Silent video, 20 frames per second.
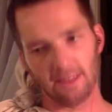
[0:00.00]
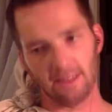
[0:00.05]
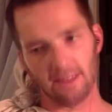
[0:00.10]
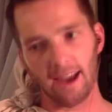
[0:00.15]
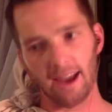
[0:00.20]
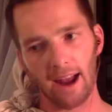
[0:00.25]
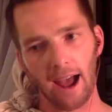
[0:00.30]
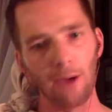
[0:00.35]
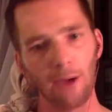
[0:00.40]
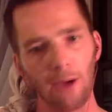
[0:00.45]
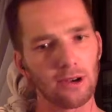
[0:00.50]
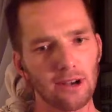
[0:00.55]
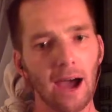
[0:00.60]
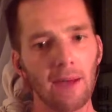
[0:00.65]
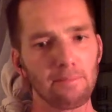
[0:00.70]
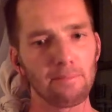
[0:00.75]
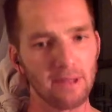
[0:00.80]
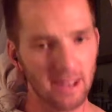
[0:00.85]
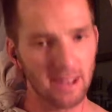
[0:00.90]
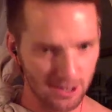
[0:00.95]
that I would
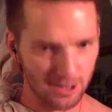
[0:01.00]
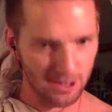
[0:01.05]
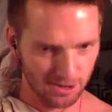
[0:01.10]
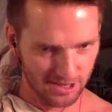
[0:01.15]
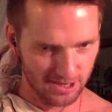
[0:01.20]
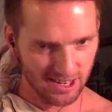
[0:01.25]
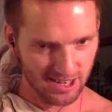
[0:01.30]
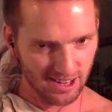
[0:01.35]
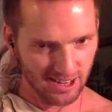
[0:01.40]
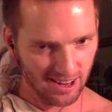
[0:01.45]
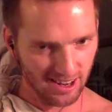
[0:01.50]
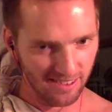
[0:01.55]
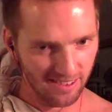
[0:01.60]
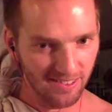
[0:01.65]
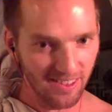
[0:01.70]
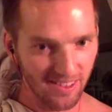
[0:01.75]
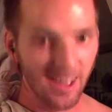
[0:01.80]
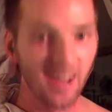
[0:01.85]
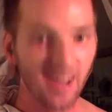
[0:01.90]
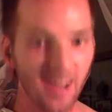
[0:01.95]
not be interested in.
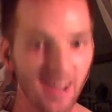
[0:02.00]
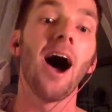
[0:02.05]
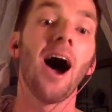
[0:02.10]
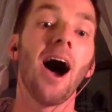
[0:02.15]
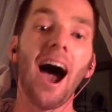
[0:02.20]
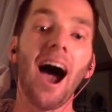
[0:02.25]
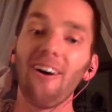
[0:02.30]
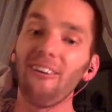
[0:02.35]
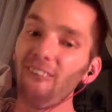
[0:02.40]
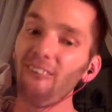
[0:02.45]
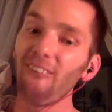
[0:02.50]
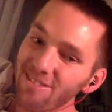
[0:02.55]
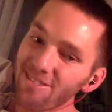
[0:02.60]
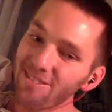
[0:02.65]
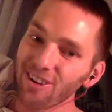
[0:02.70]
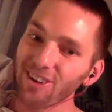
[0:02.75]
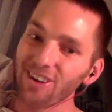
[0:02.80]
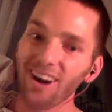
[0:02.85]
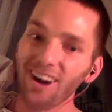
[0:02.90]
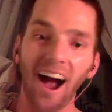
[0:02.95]

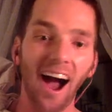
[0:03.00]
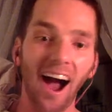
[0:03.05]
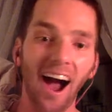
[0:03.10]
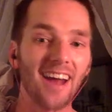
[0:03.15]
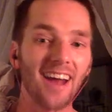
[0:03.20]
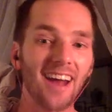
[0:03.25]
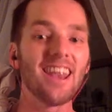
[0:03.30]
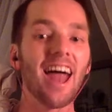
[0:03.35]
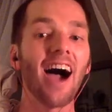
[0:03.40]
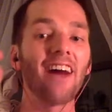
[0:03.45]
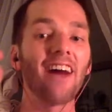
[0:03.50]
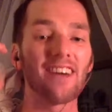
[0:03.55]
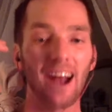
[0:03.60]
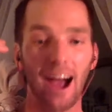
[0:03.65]
However, now that